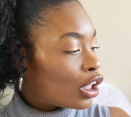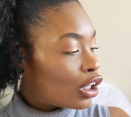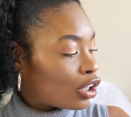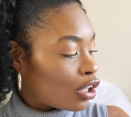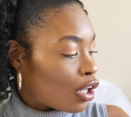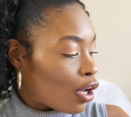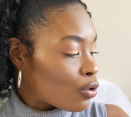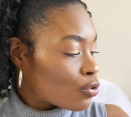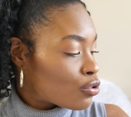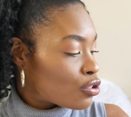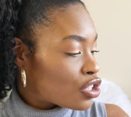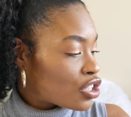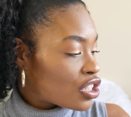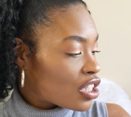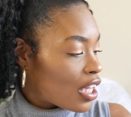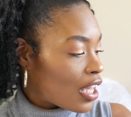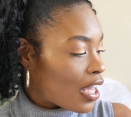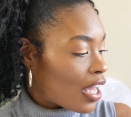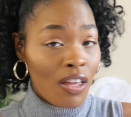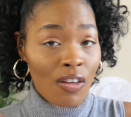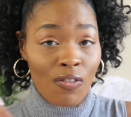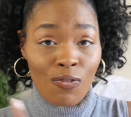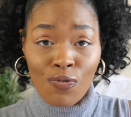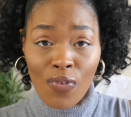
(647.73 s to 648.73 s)

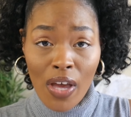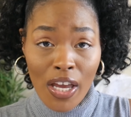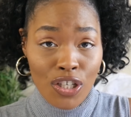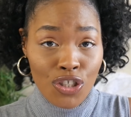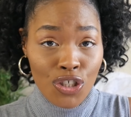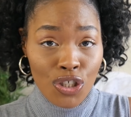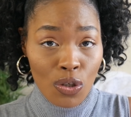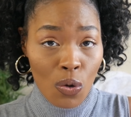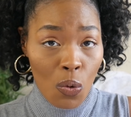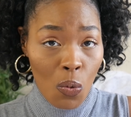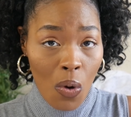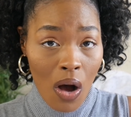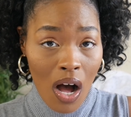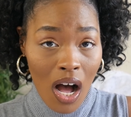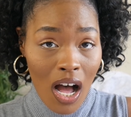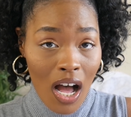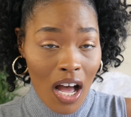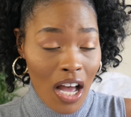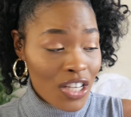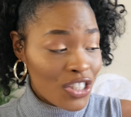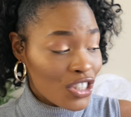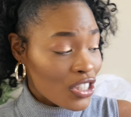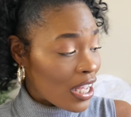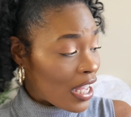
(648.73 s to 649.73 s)
lotion, facial
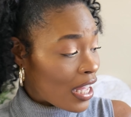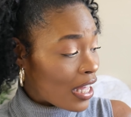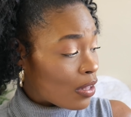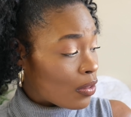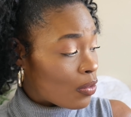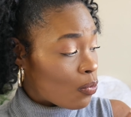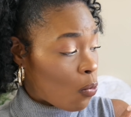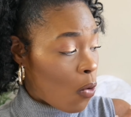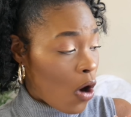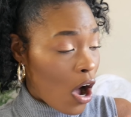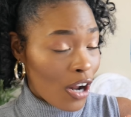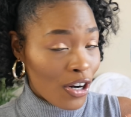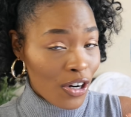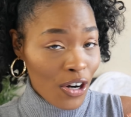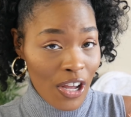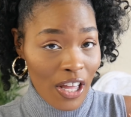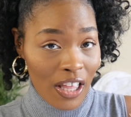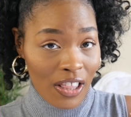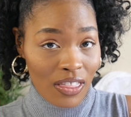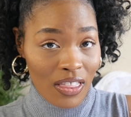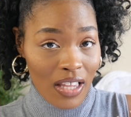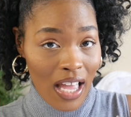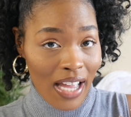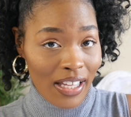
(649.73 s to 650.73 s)
wash, and water
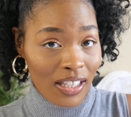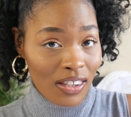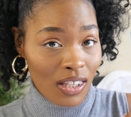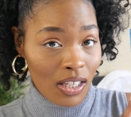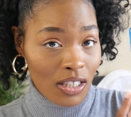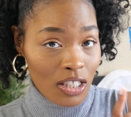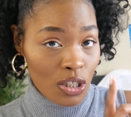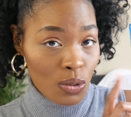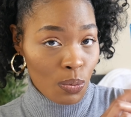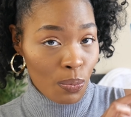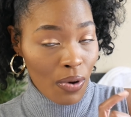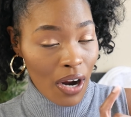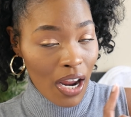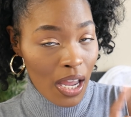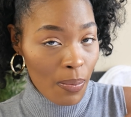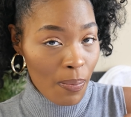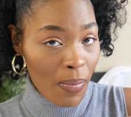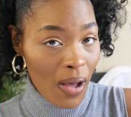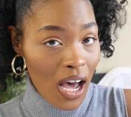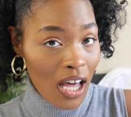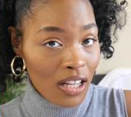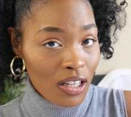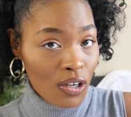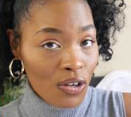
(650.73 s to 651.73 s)
in like the spray
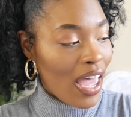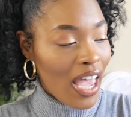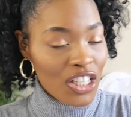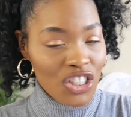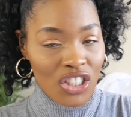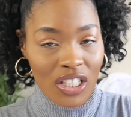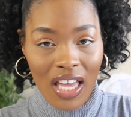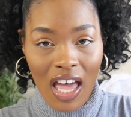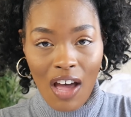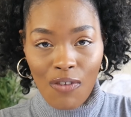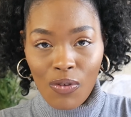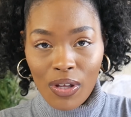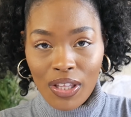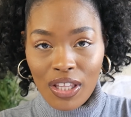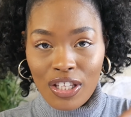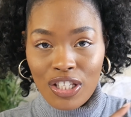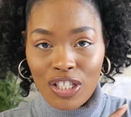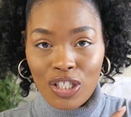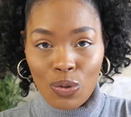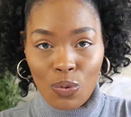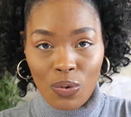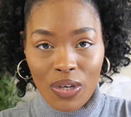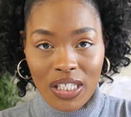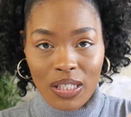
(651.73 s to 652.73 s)
bottle. I actually have one of the
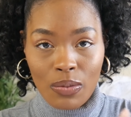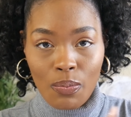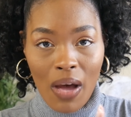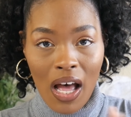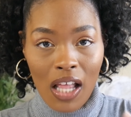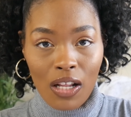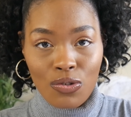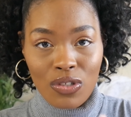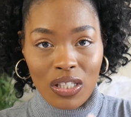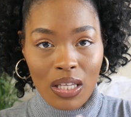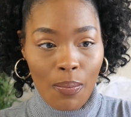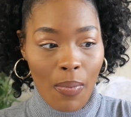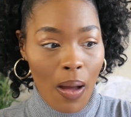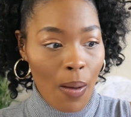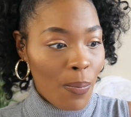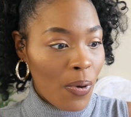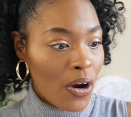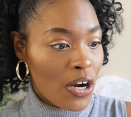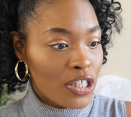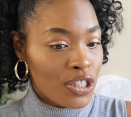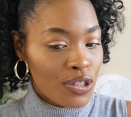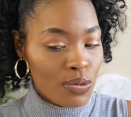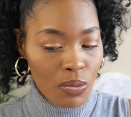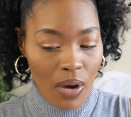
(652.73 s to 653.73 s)
squeeze bottles in my
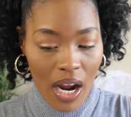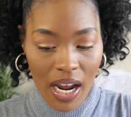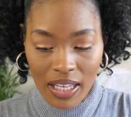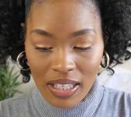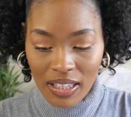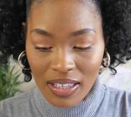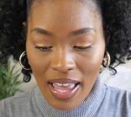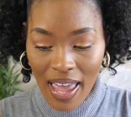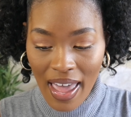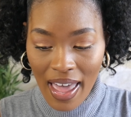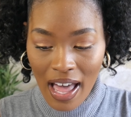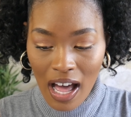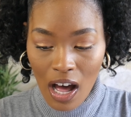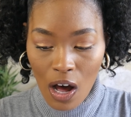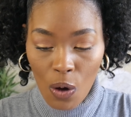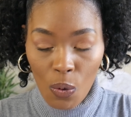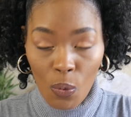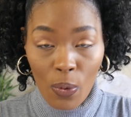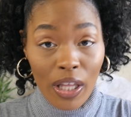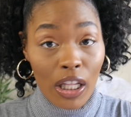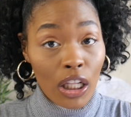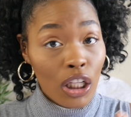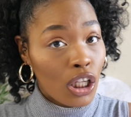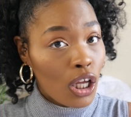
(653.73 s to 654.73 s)
purse right now
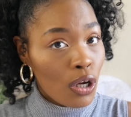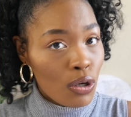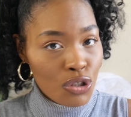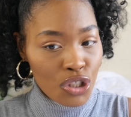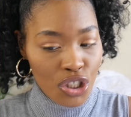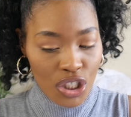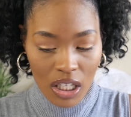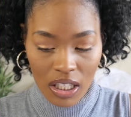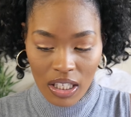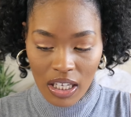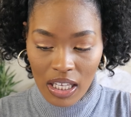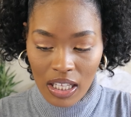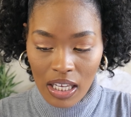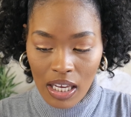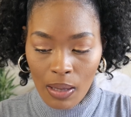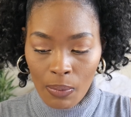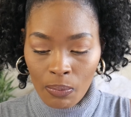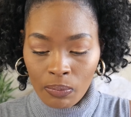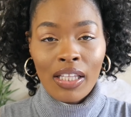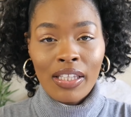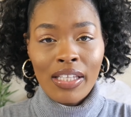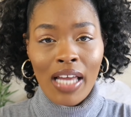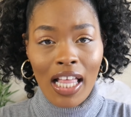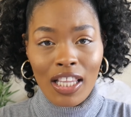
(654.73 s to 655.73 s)
with lotion in it.
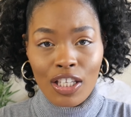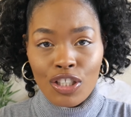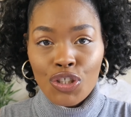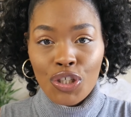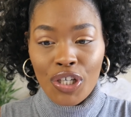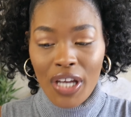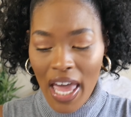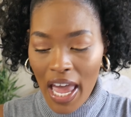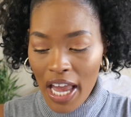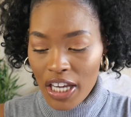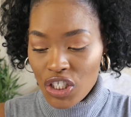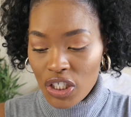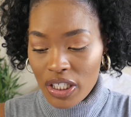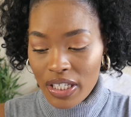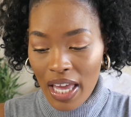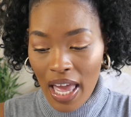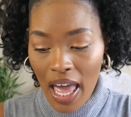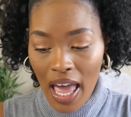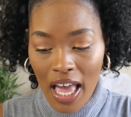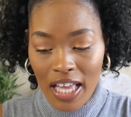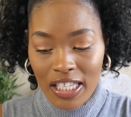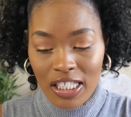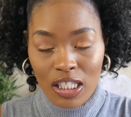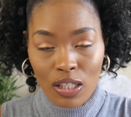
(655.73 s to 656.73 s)
Dollar Tree actually
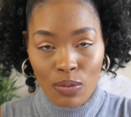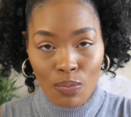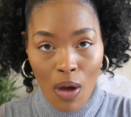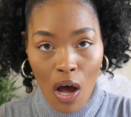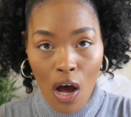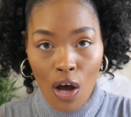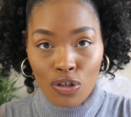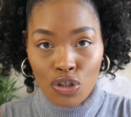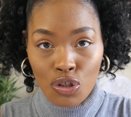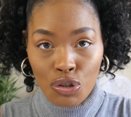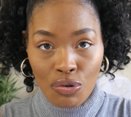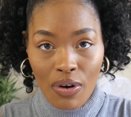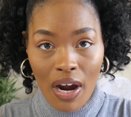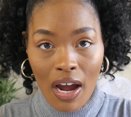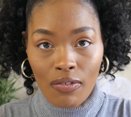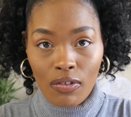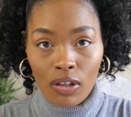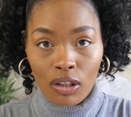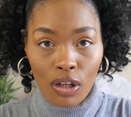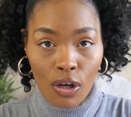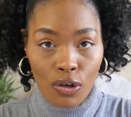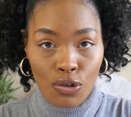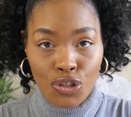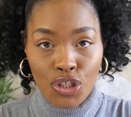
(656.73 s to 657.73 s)
has small
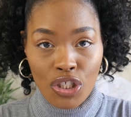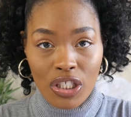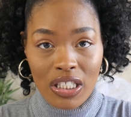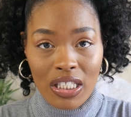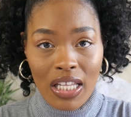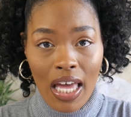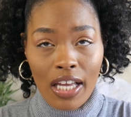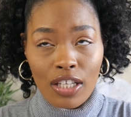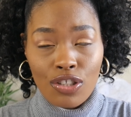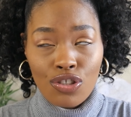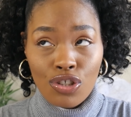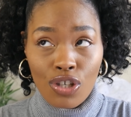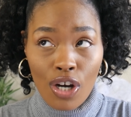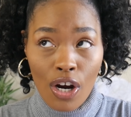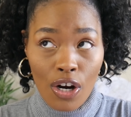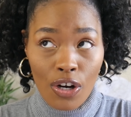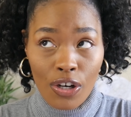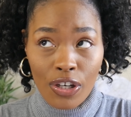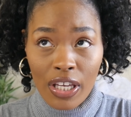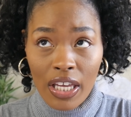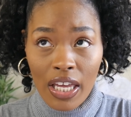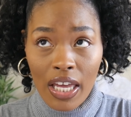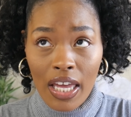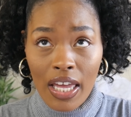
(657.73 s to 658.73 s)
travel lotions like
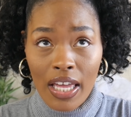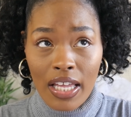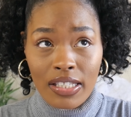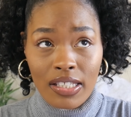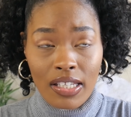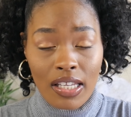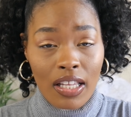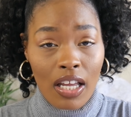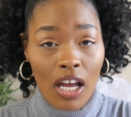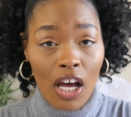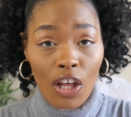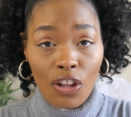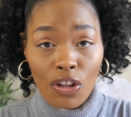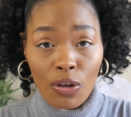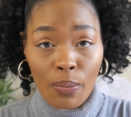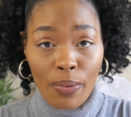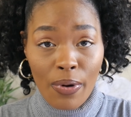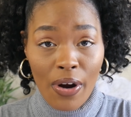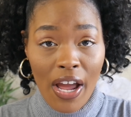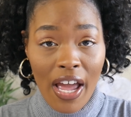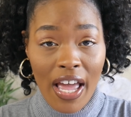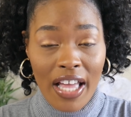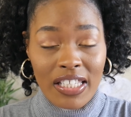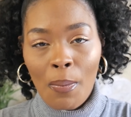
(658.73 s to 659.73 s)
Jergens and other
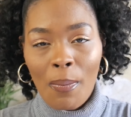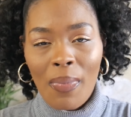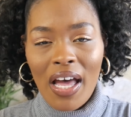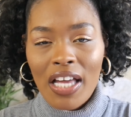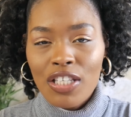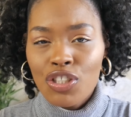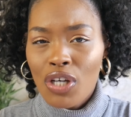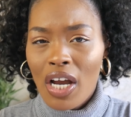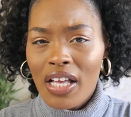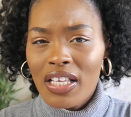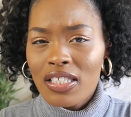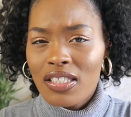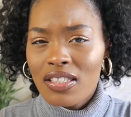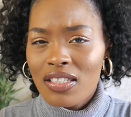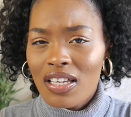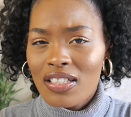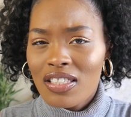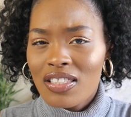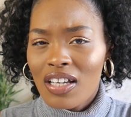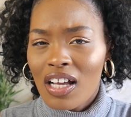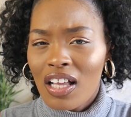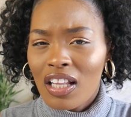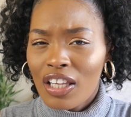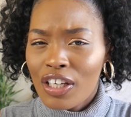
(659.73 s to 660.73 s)
brands, but I try to
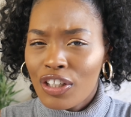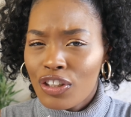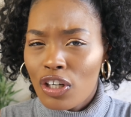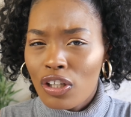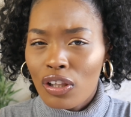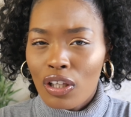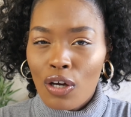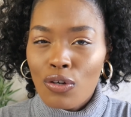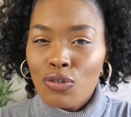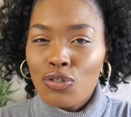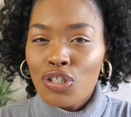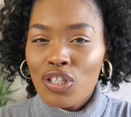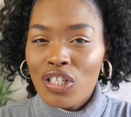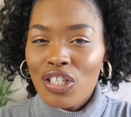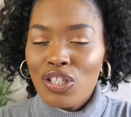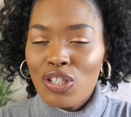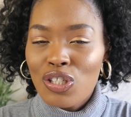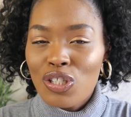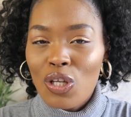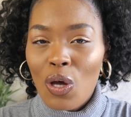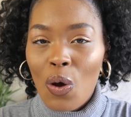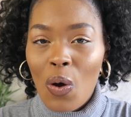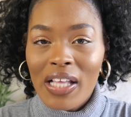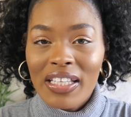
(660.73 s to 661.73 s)
stick to cleaner lotions,
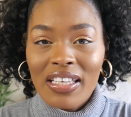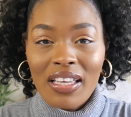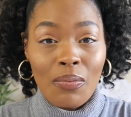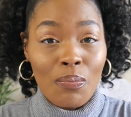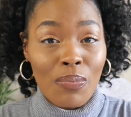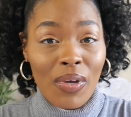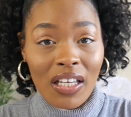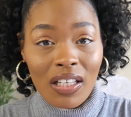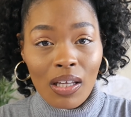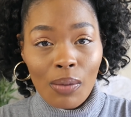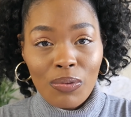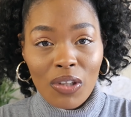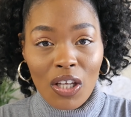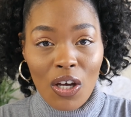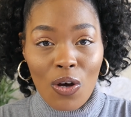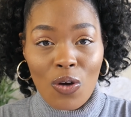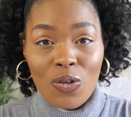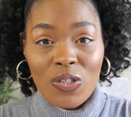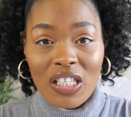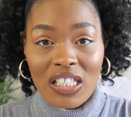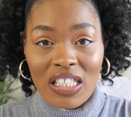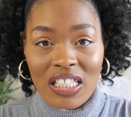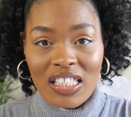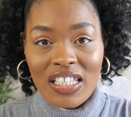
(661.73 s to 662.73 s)
so I didn't pick up
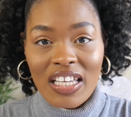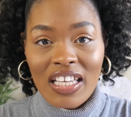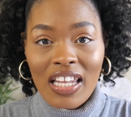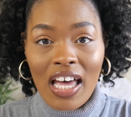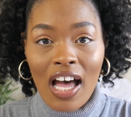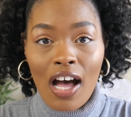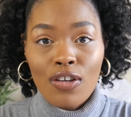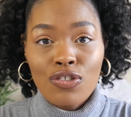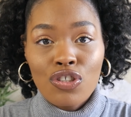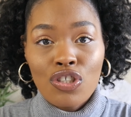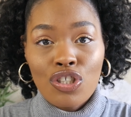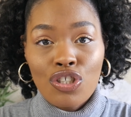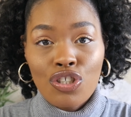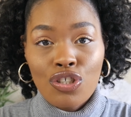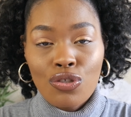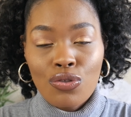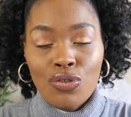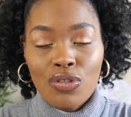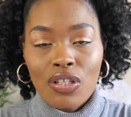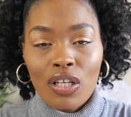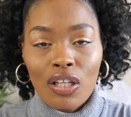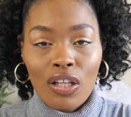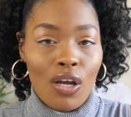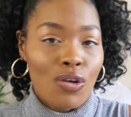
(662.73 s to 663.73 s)
those. Instead, I'll just
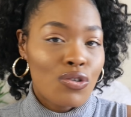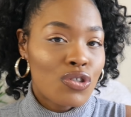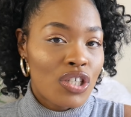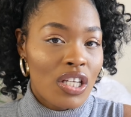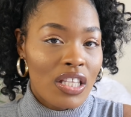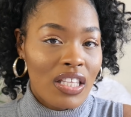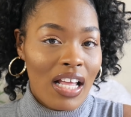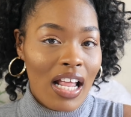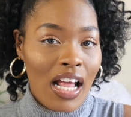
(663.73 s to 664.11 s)
use the lotion